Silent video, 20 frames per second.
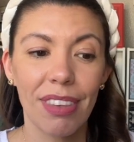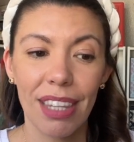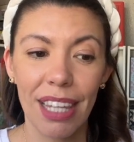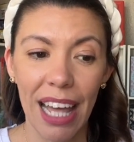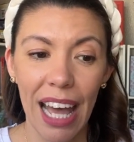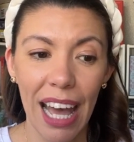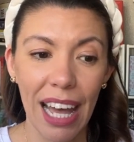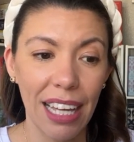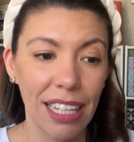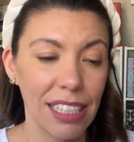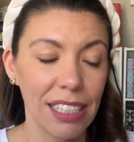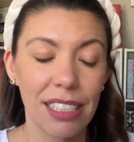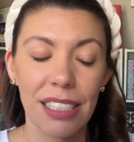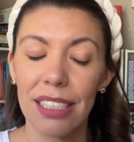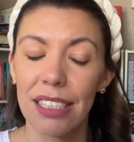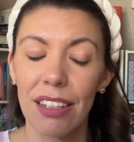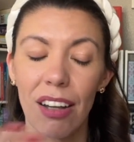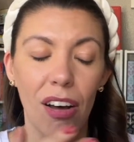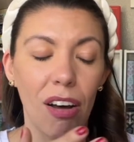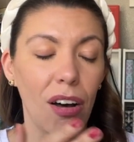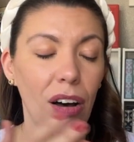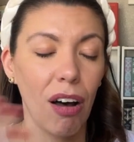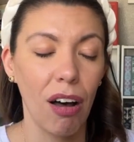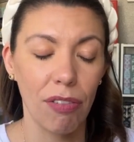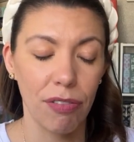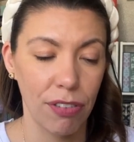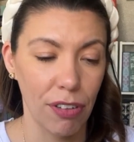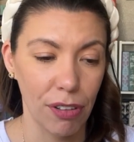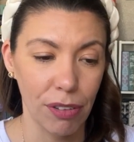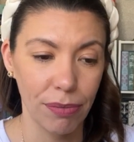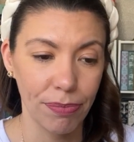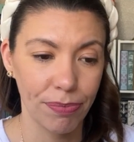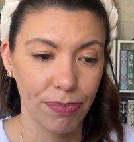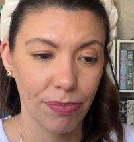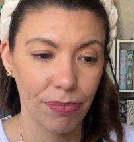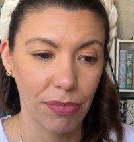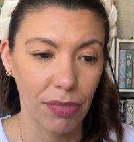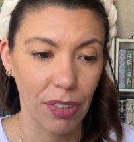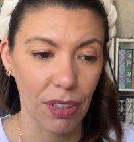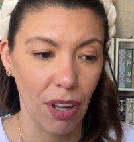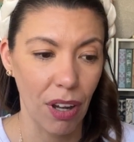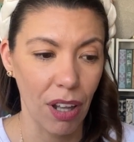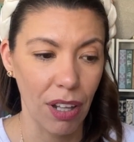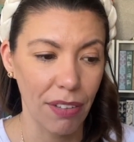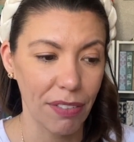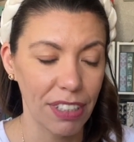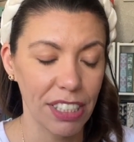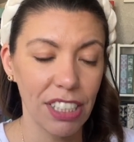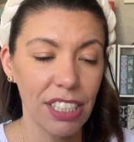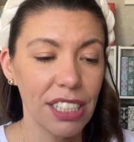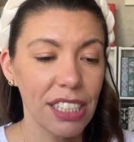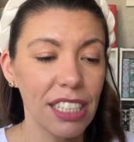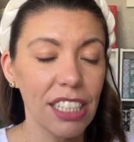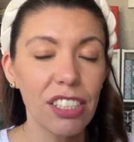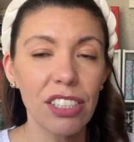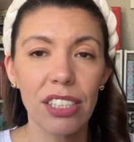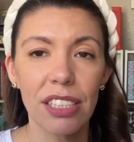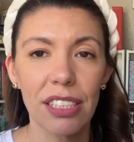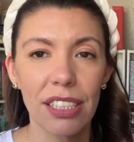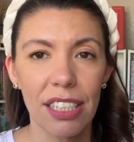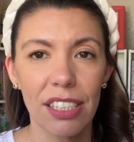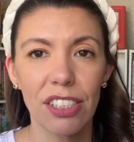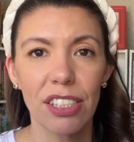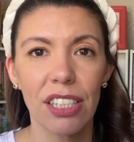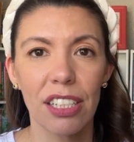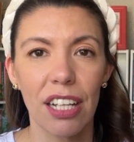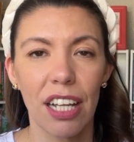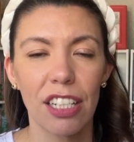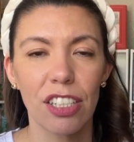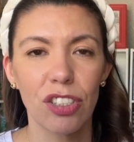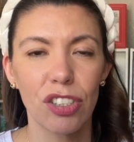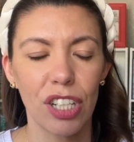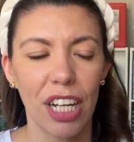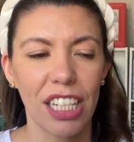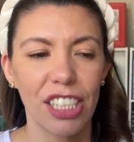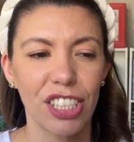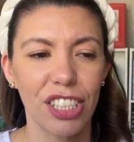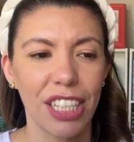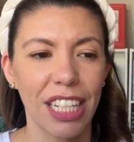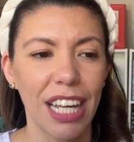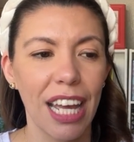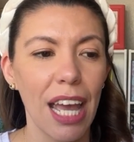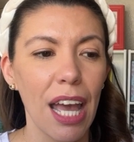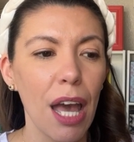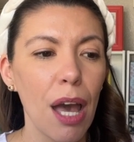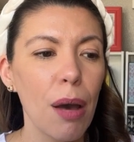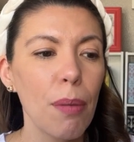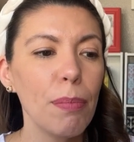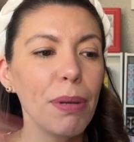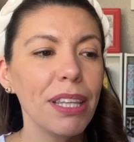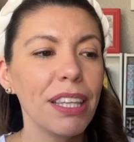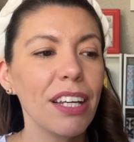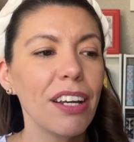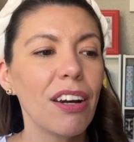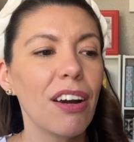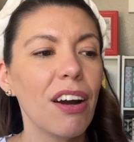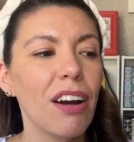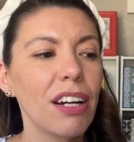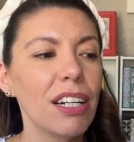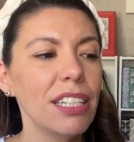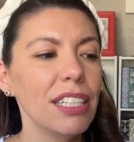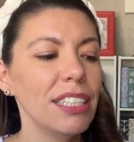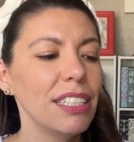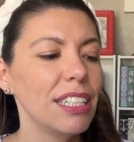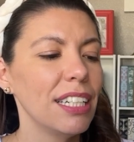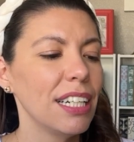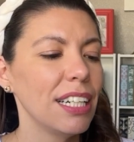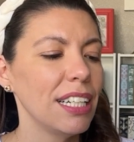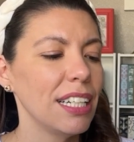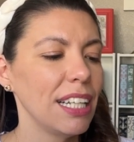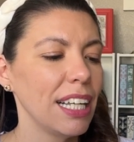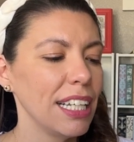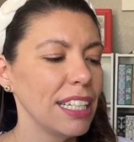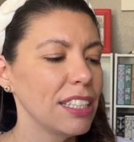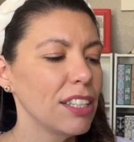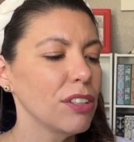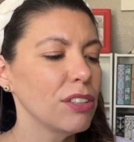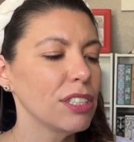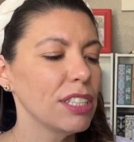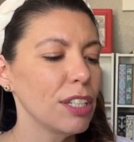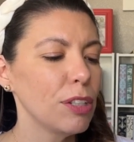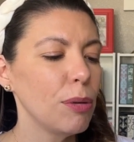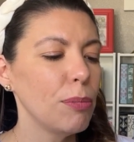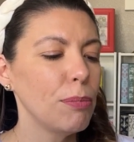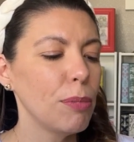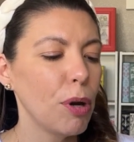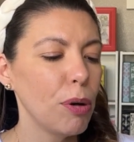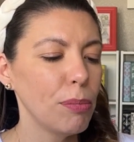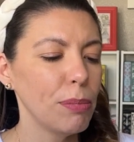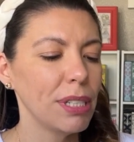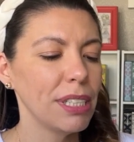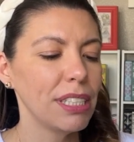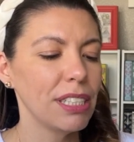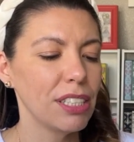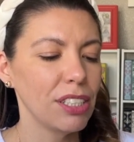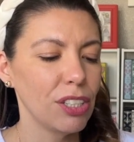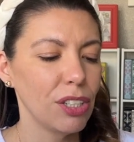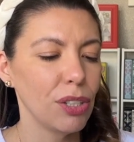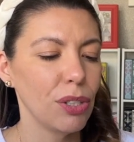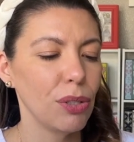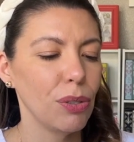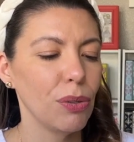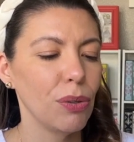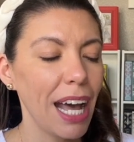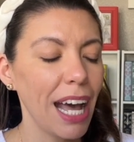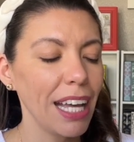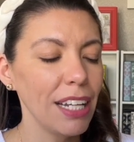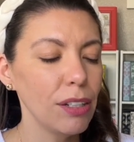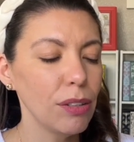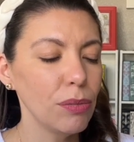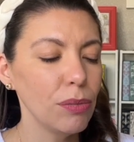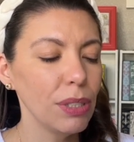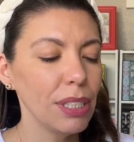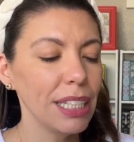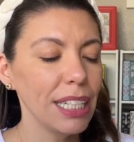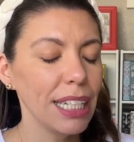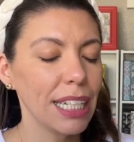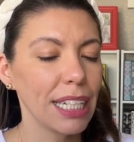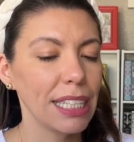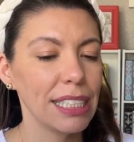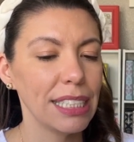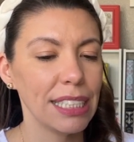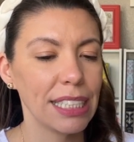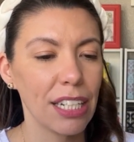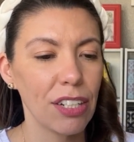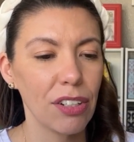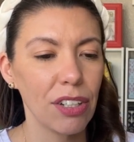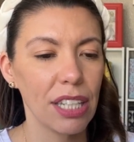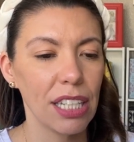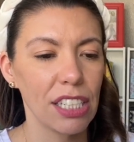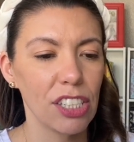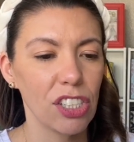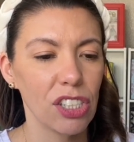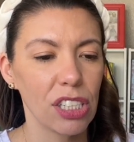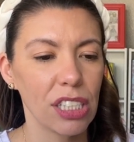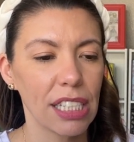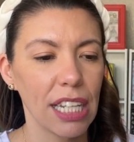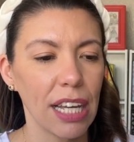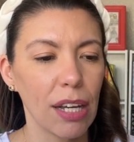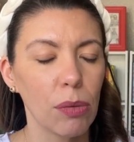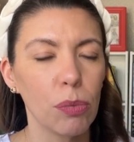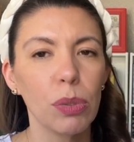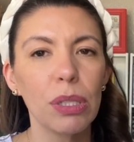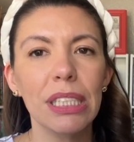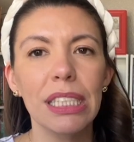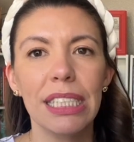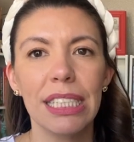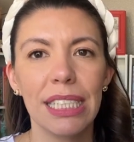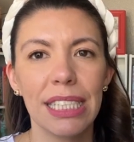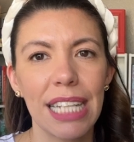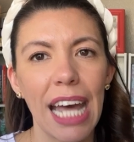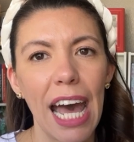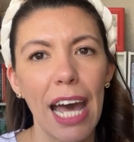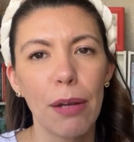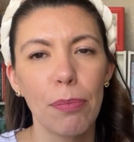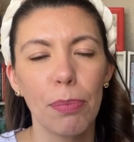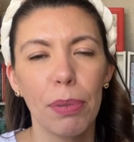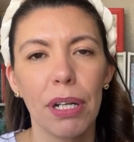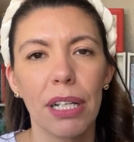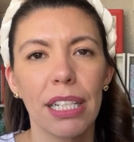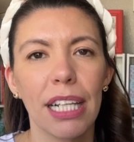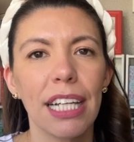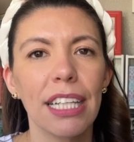That is awful. All of it. Just there's a lot of tragedy. But there are like those little moments too. I don't really consider this just like a really sad book.